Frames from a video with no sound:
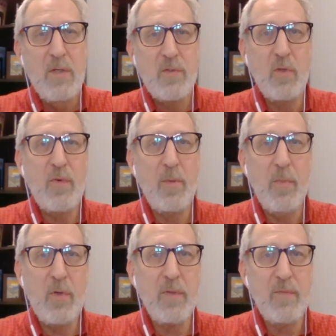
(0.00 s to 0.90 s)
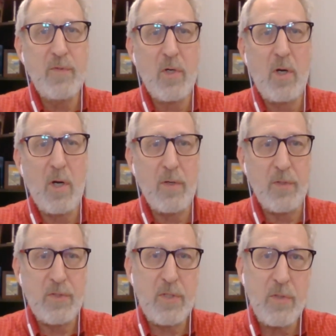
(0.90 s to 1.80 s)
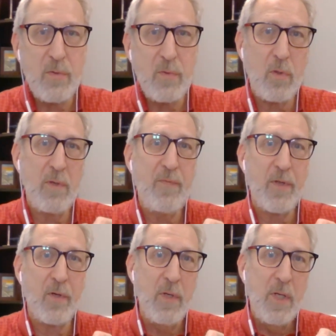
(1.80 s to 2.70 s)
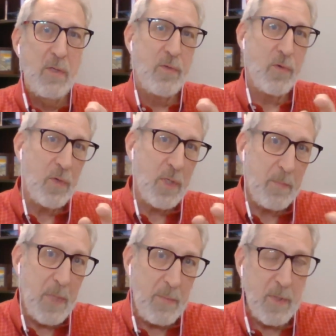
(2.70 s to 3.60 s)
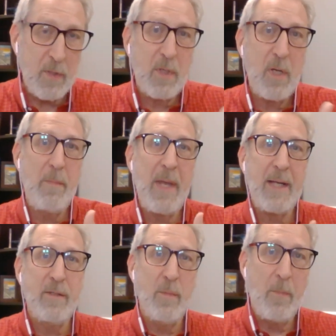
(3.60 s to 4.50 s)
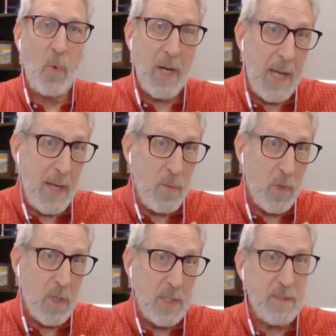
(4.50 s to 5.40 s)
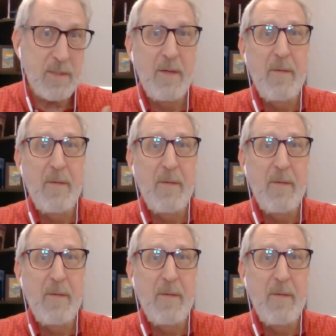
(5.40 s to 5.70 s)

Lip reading: So if our motives are skewed, or if they're turning maybe to come back to what I want,